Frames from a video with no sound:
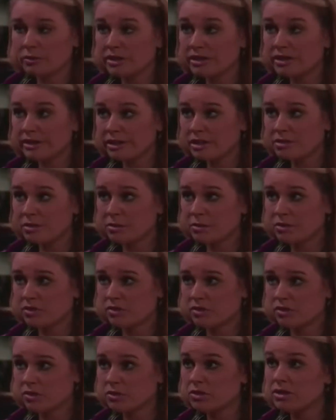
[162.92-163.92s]
We don't want to hear about
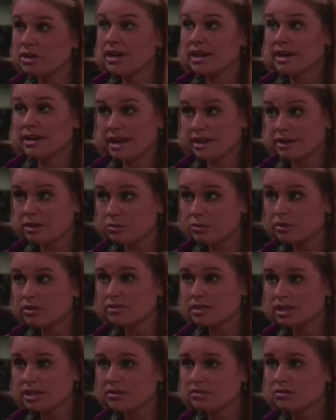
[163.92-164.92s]
one of your own, and I don't
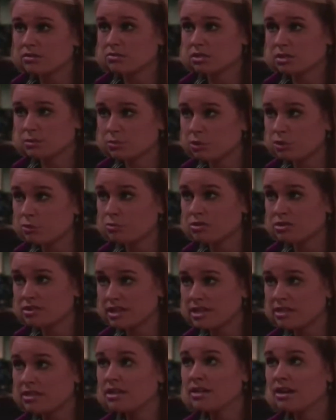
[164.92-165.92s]
want to tell, so let's both
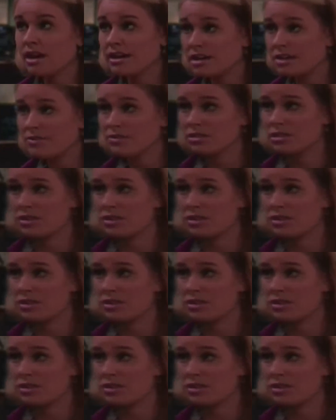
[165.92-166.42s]
pretend I